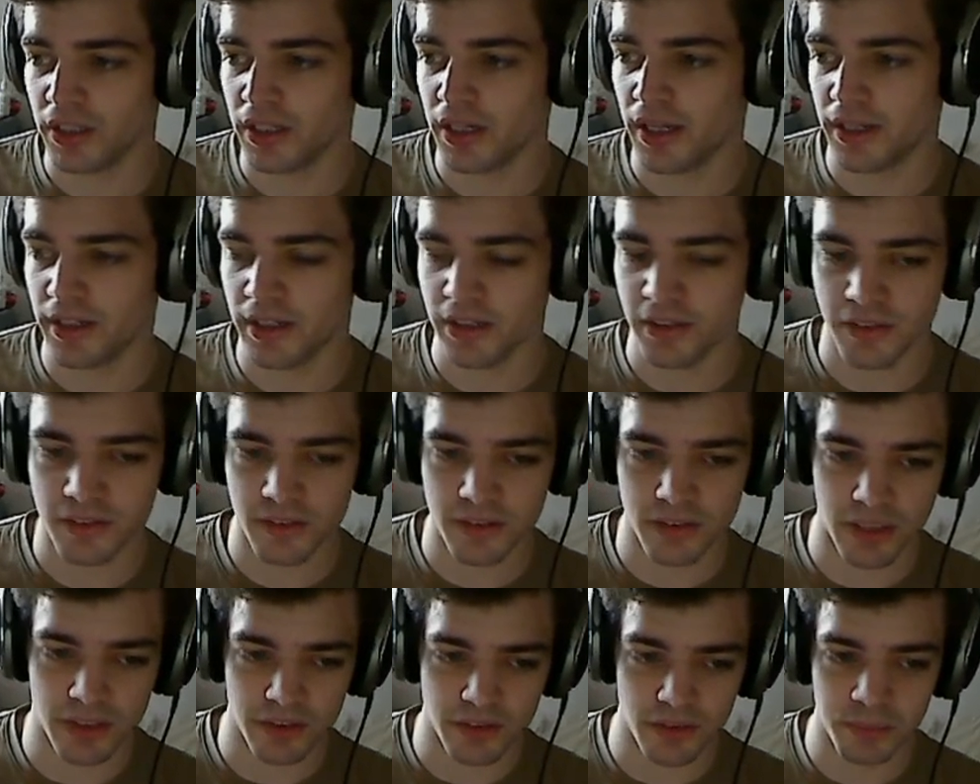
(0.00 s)
And that's
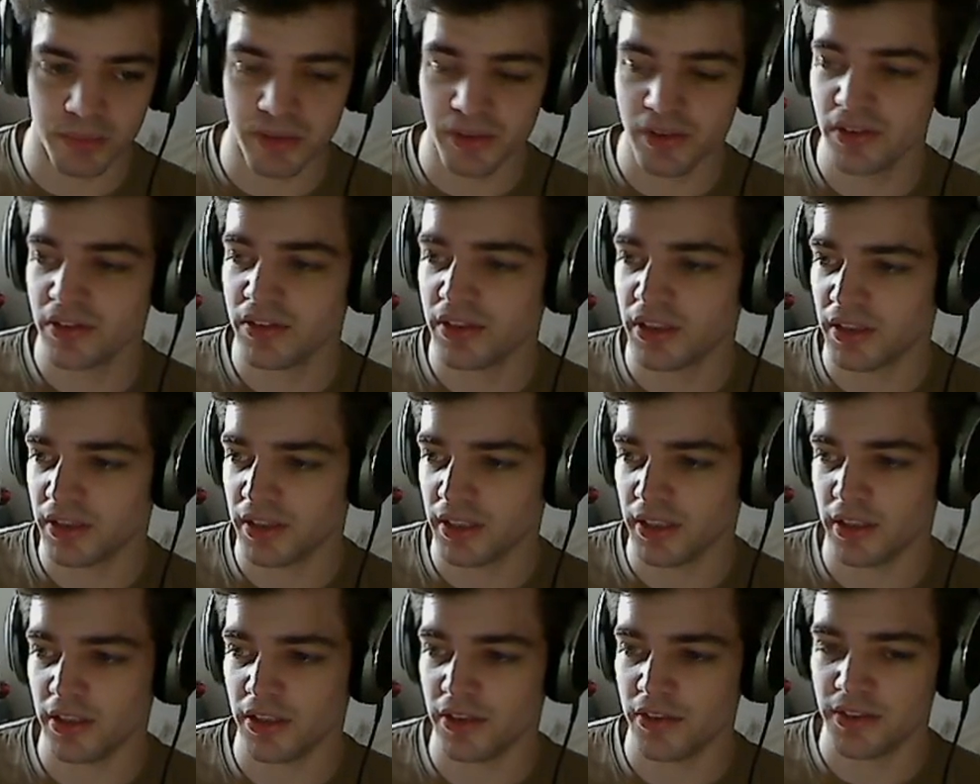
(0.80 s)
a positioning
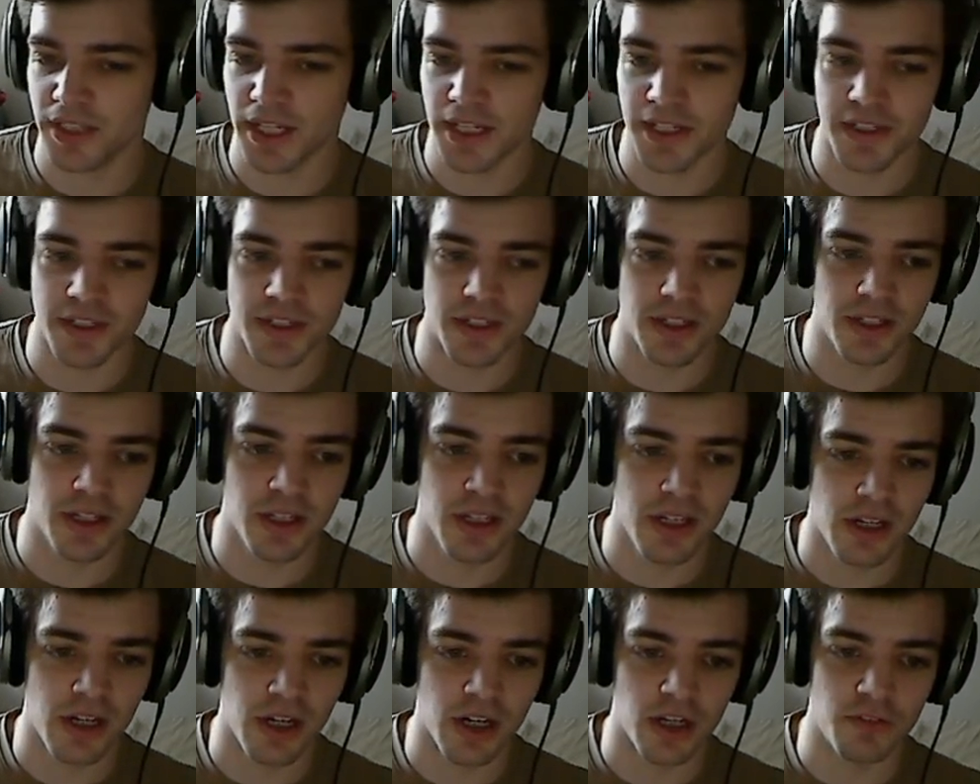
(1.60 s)
thing. It's taking
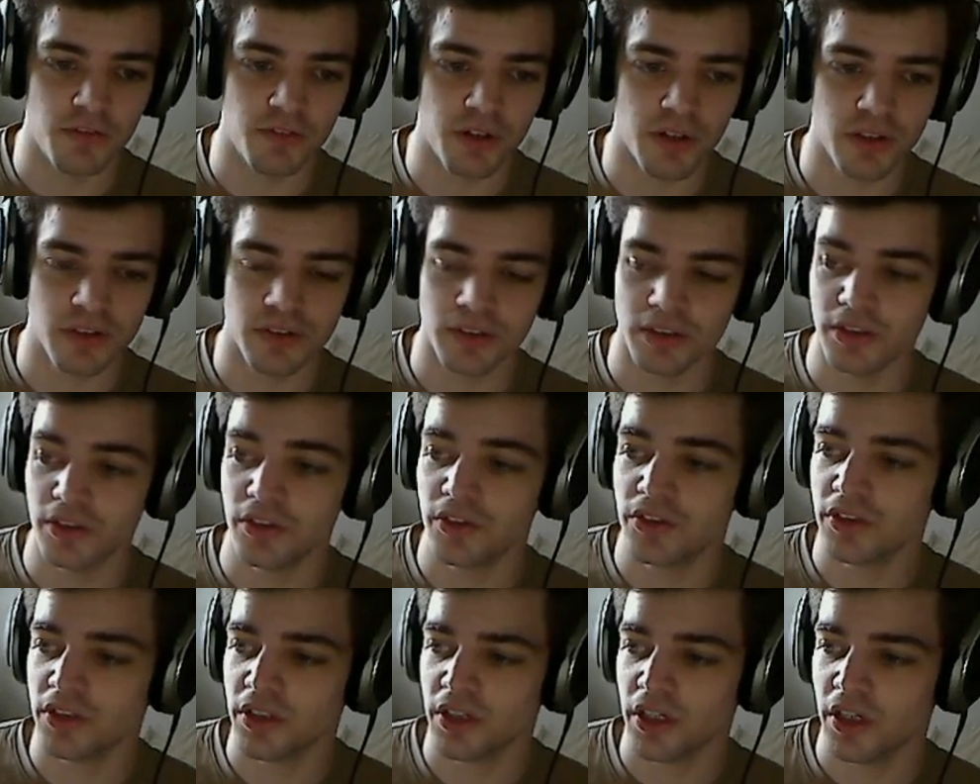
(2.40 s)

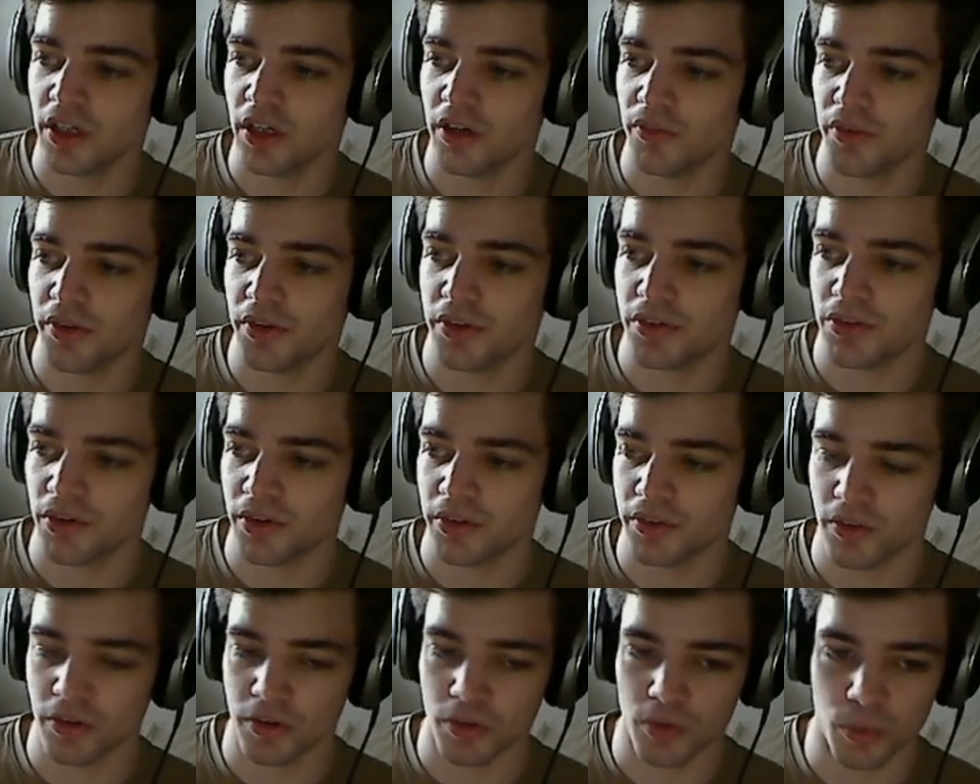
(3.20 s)
advantage of the
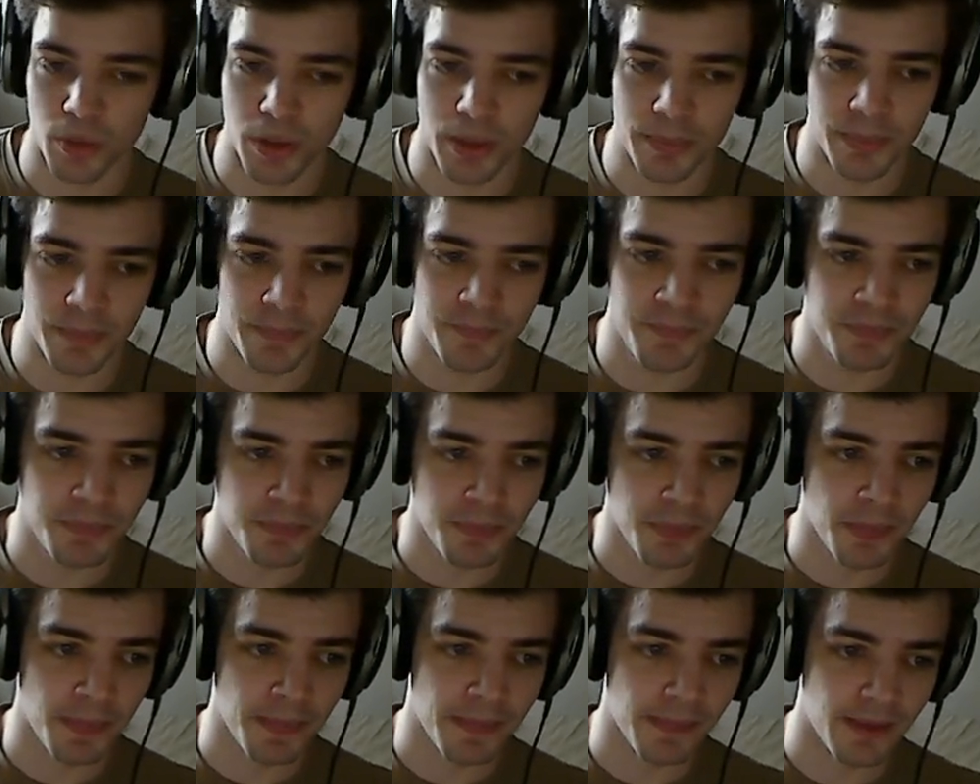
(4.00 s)
strength of your weapon,
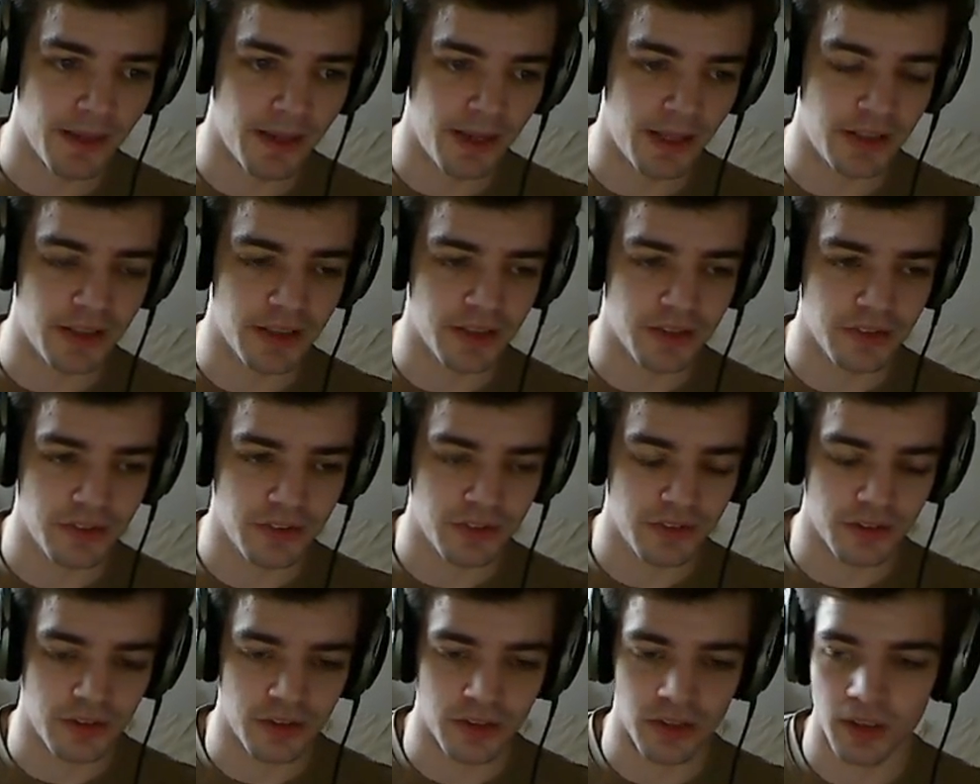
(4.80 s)
and
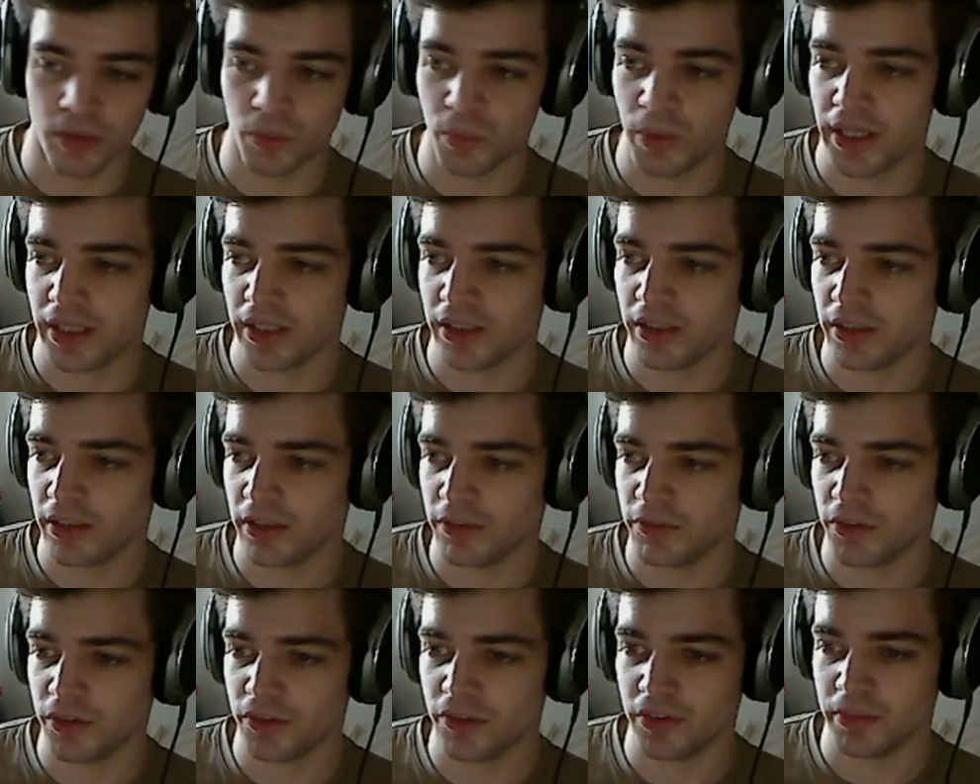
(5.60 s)
that's a way
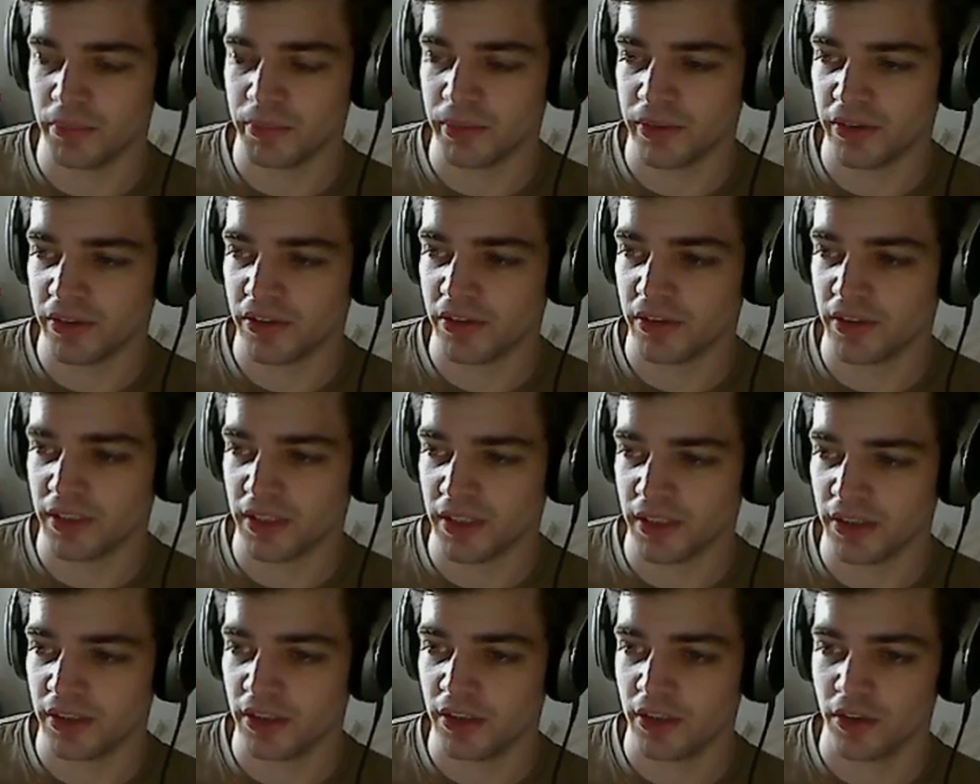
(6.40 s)
of using
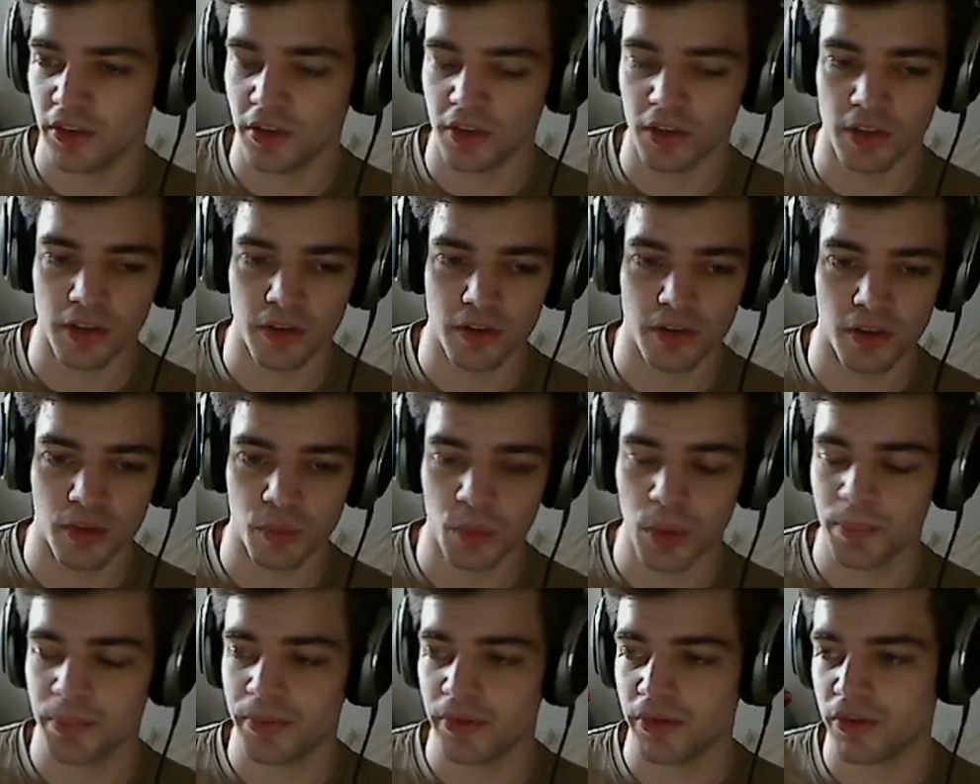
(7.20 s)
positioning to the
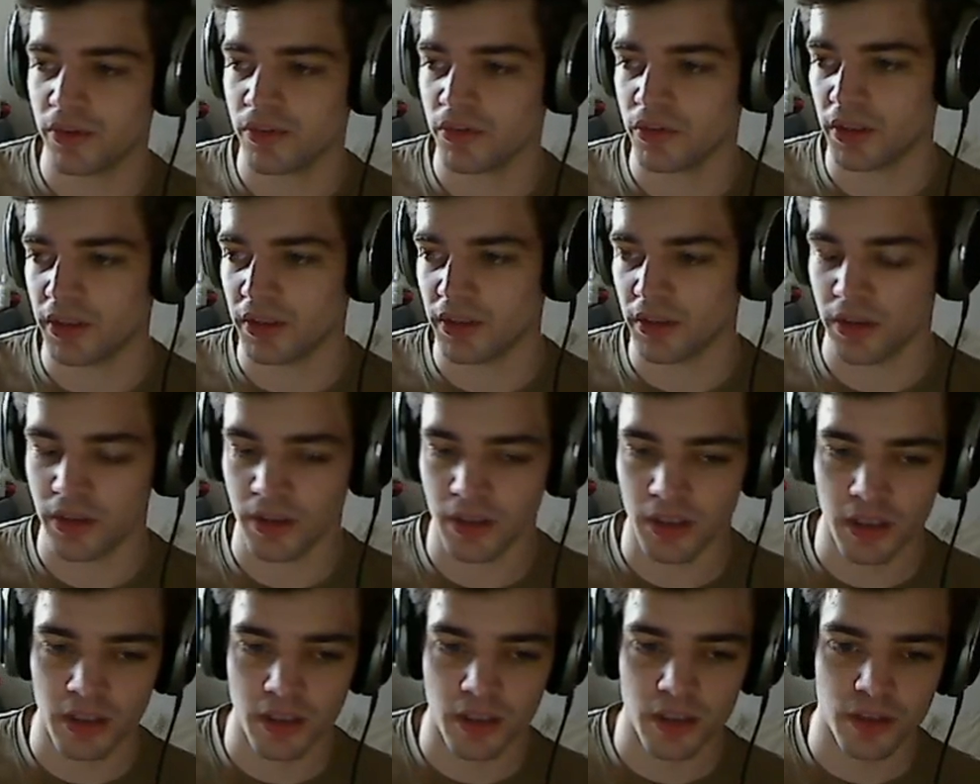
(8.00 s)
weapon's strength
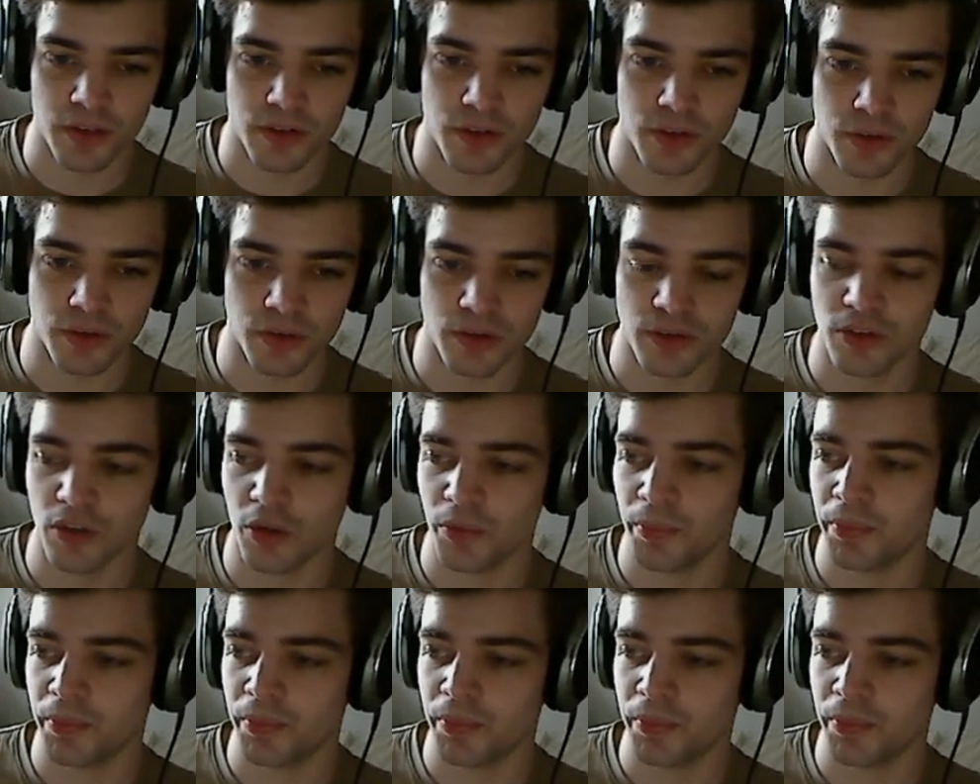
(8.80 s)
to stop